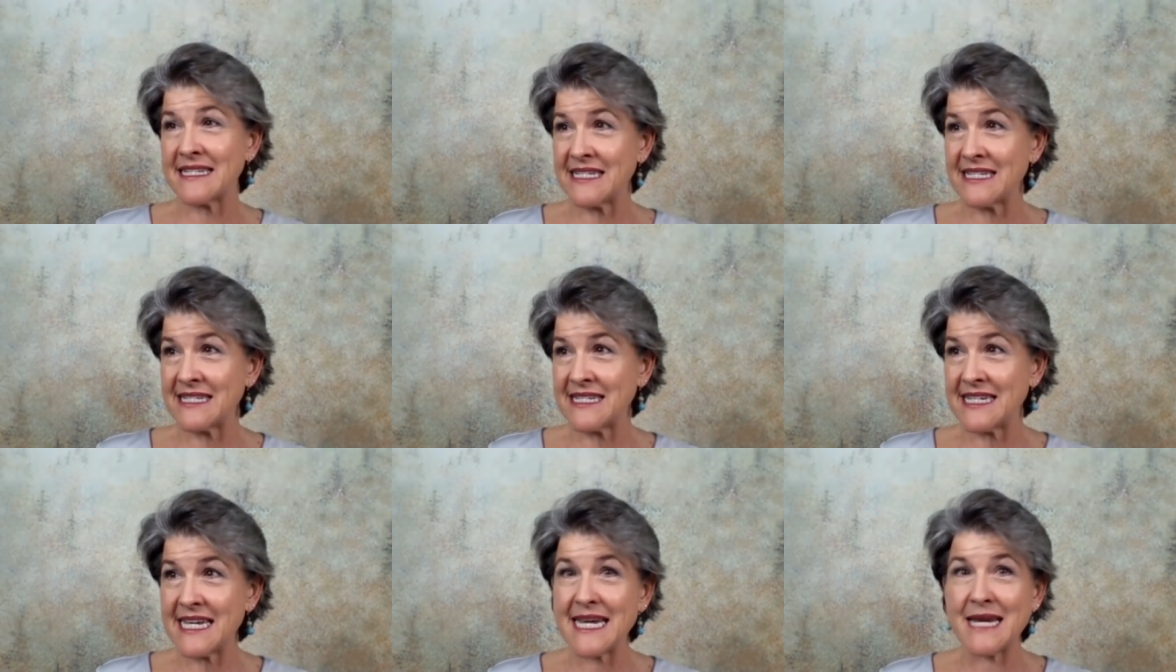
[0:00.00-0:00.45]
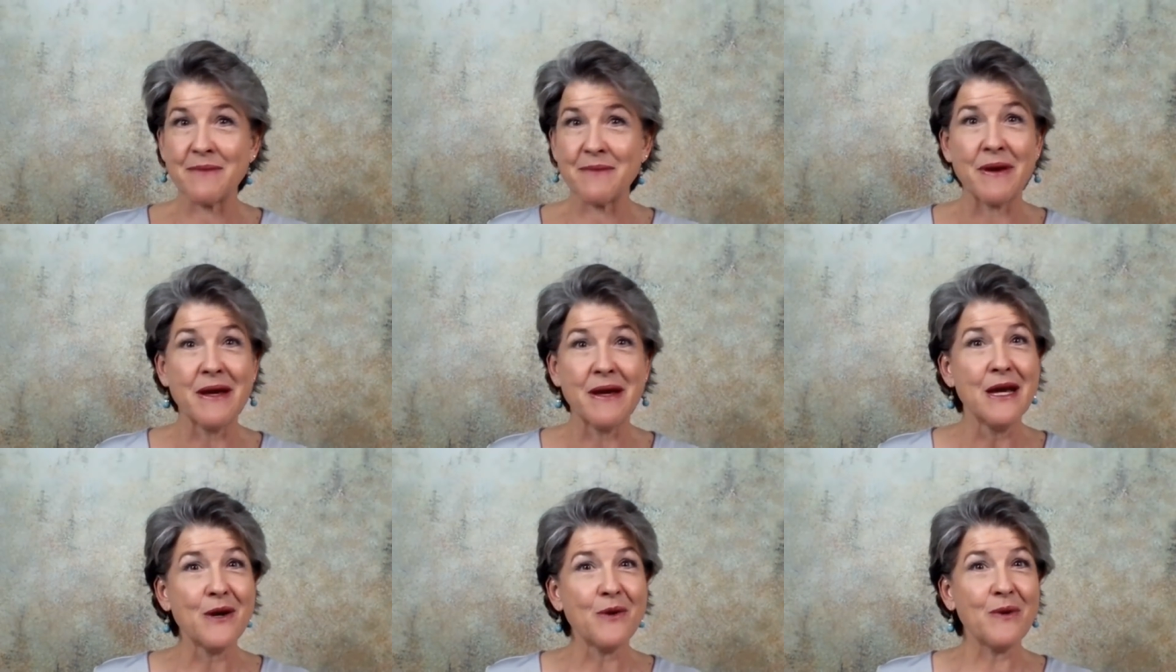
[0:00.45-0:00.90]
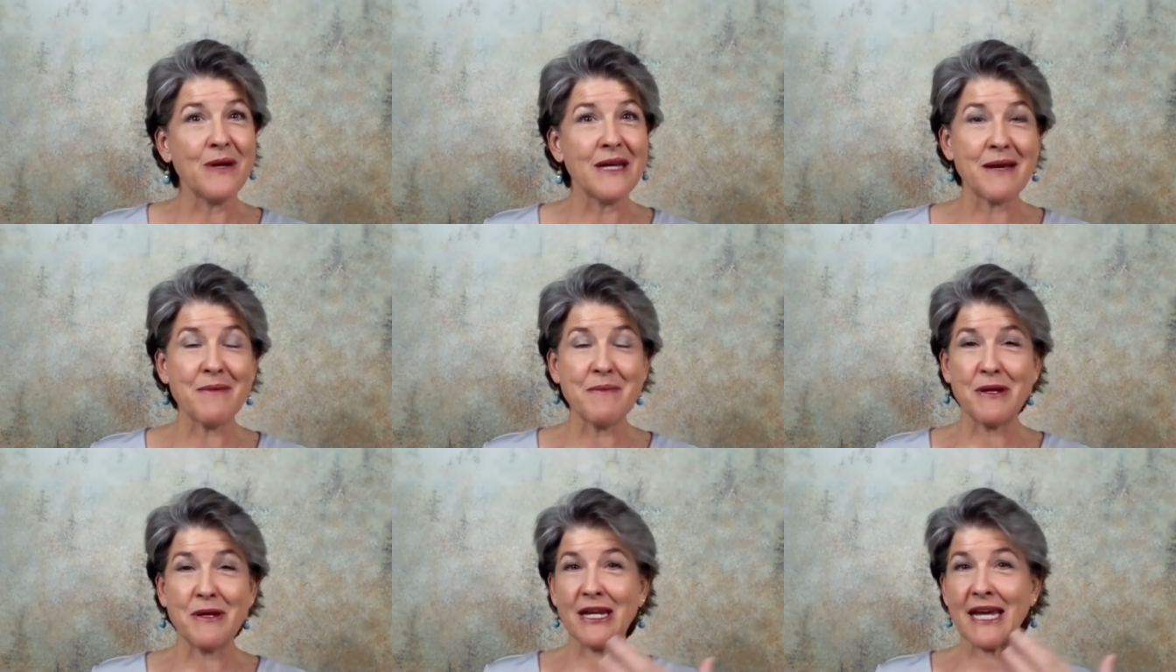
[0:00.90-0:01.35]
team. We
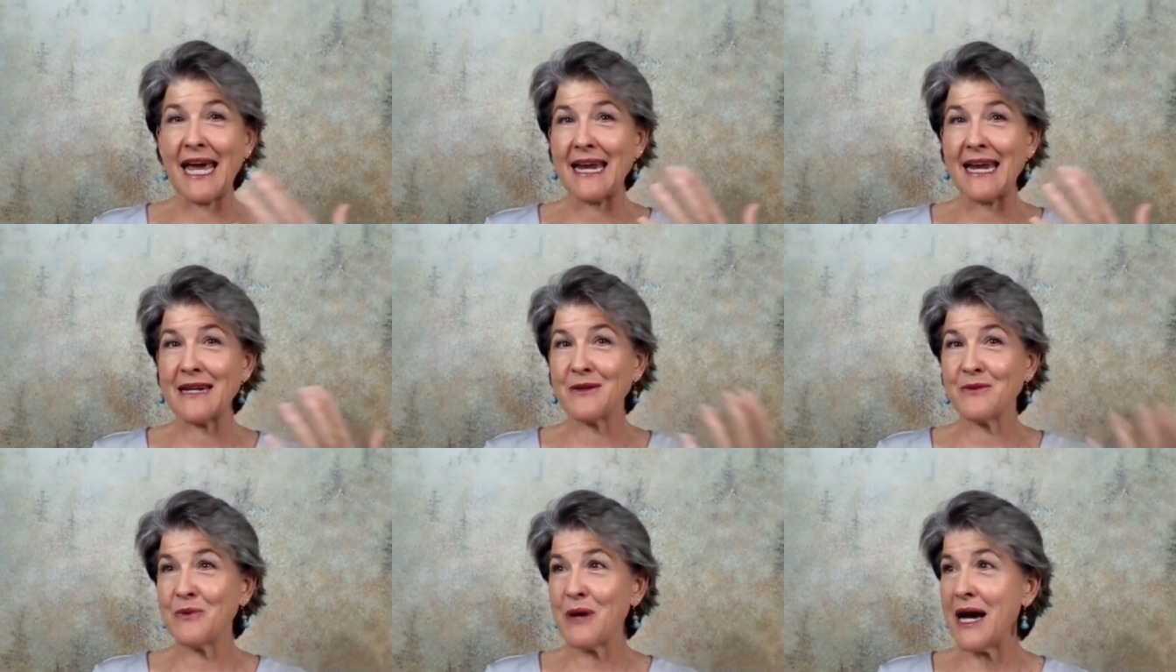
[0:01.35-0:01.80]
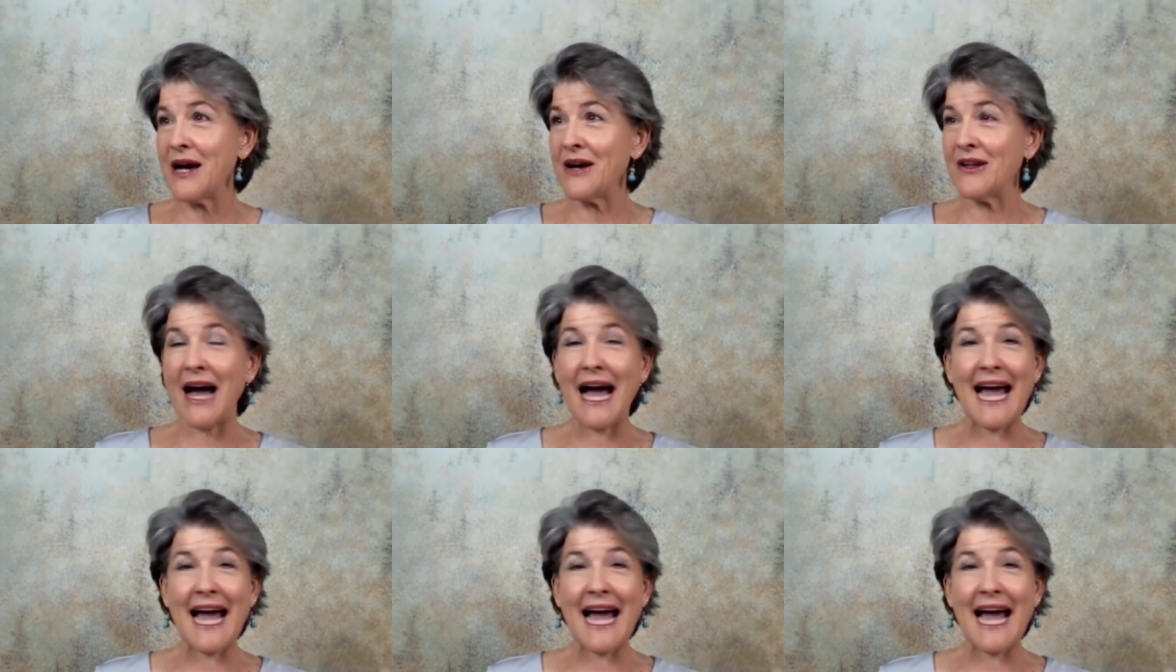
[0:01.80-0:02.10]
communicated well.